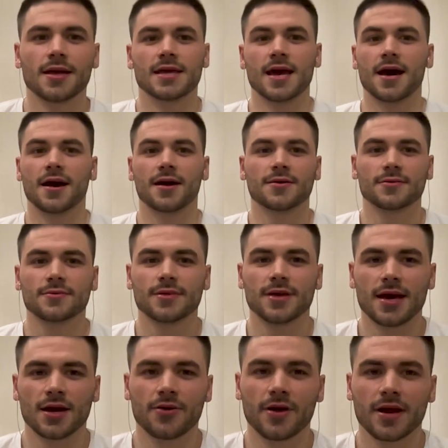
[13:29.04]
Yeah,
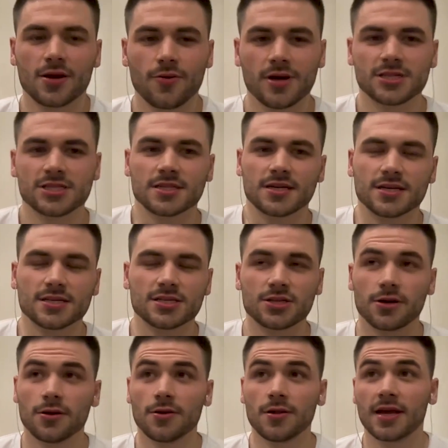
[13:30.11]
yeah, great question.
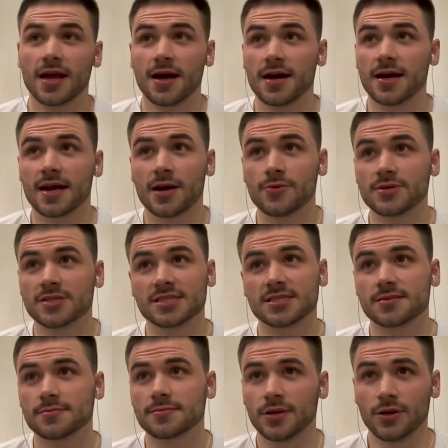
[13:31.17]
Because early on, I
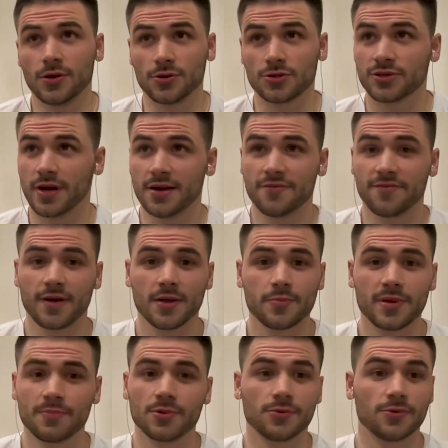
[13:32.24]
was, you know, trying to
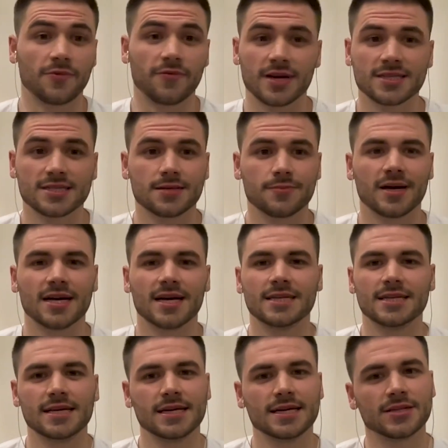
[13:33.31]
find people to invest in my
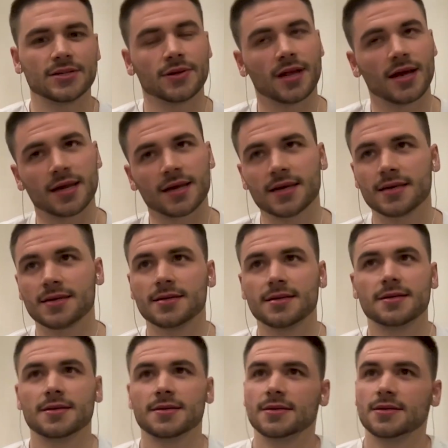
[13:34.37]
idea, and they're like,
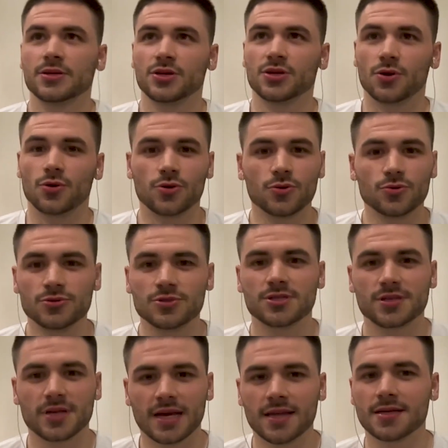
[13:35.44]
you know,
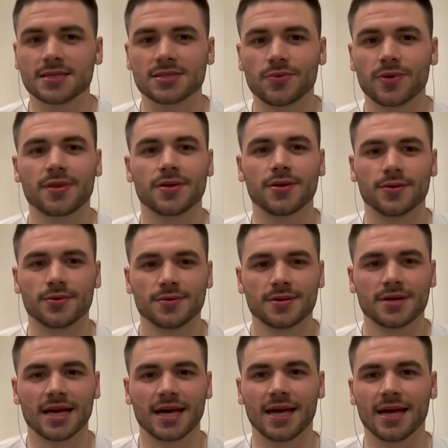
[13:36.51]
who's in this with you?
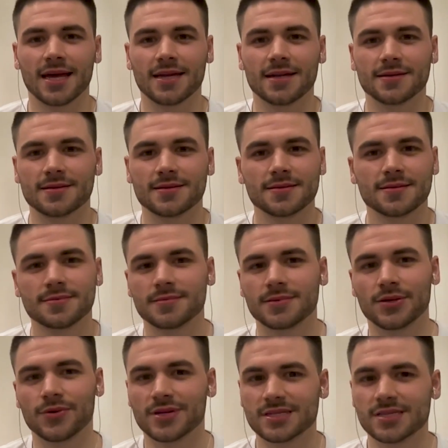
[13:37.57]
And
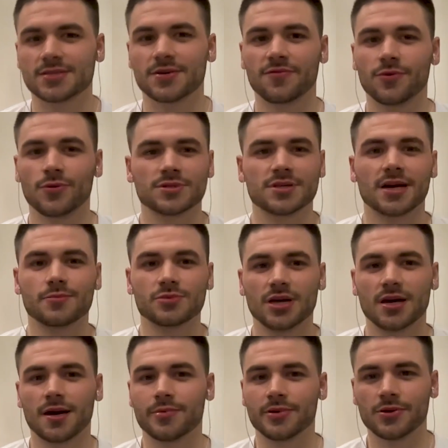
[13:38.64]
you know, this is a full time
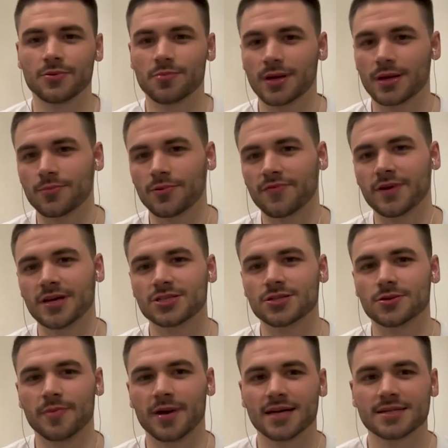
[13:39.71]
job, and you're playing
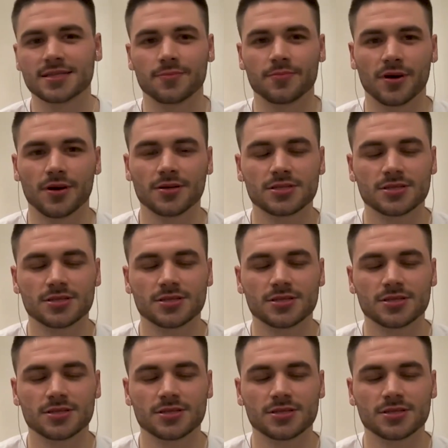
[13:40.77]
professional basketball.